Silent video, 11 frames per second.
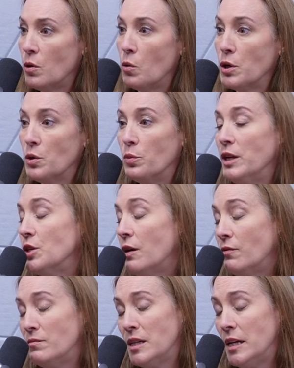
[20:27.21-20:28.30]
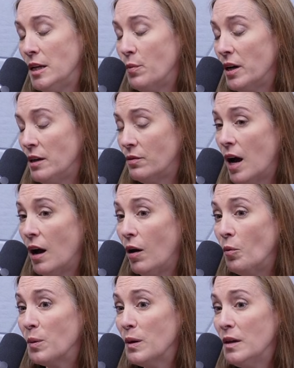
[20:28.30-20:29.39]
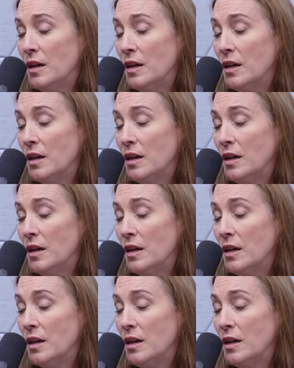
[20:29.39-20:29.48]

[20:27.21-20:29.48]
or to reach out to anybody for help.